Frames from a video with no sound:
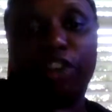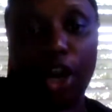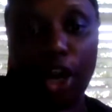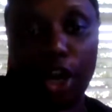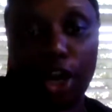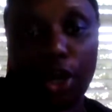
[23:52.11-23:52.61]

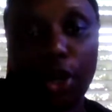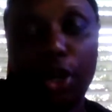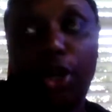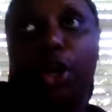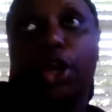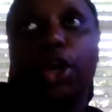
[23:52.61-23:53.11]
her
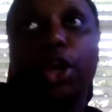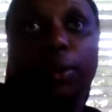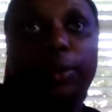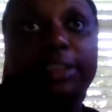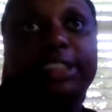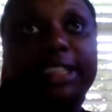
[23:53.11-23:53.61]

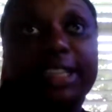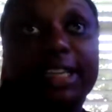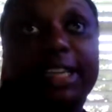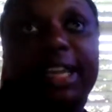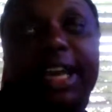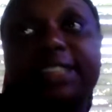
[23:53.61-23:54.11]
going to the
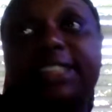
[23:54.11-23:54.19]
class?